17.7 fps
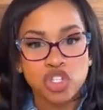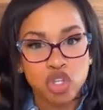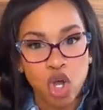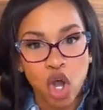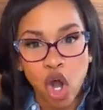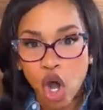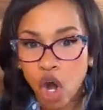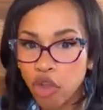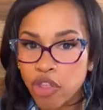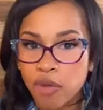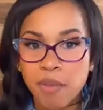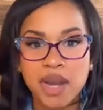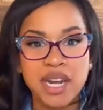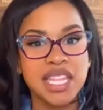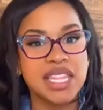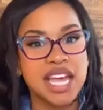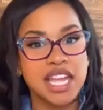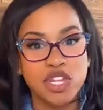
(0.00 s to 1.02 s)
So all the
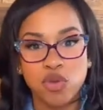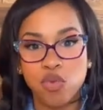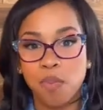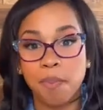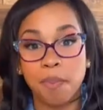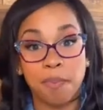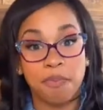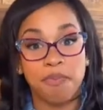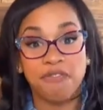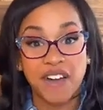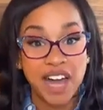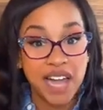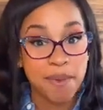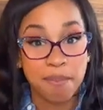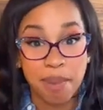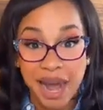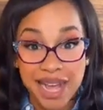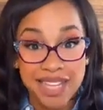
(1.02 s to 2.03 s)
money that you
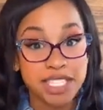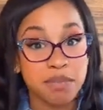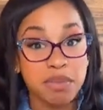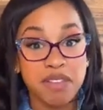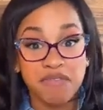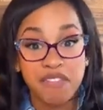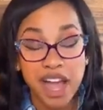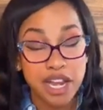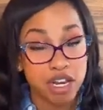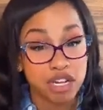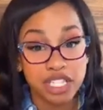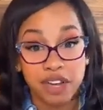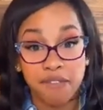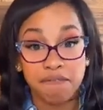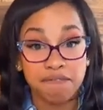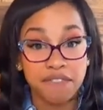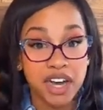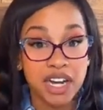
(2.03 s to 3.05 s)
possibly find
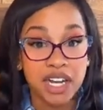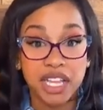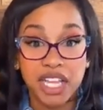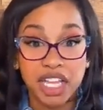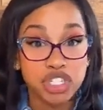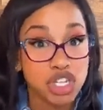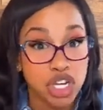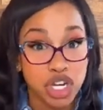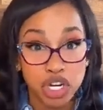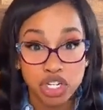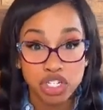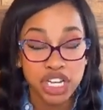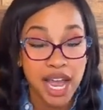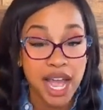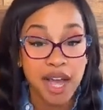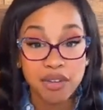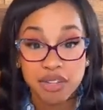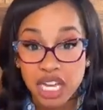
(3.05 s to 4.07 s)
yourself funneling to your
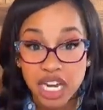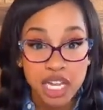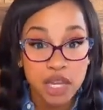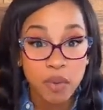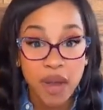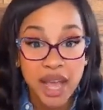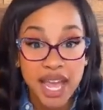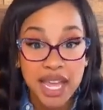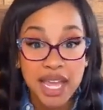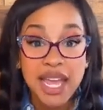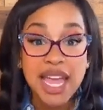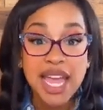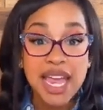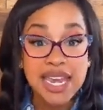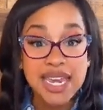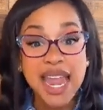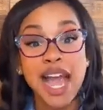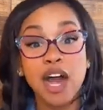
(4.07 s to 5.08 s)
child anyway,
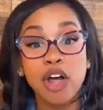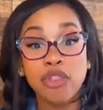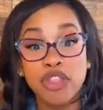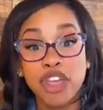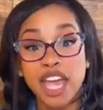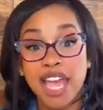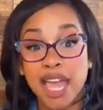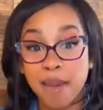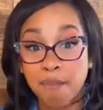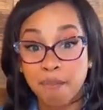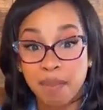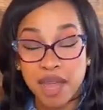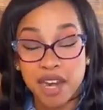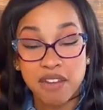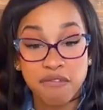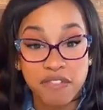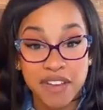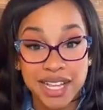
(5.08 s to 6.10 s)
now it
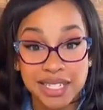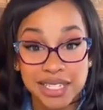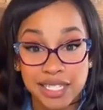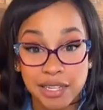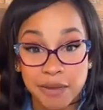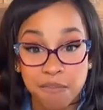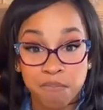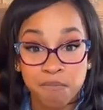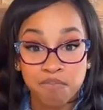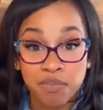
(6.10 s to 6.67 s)
benefits.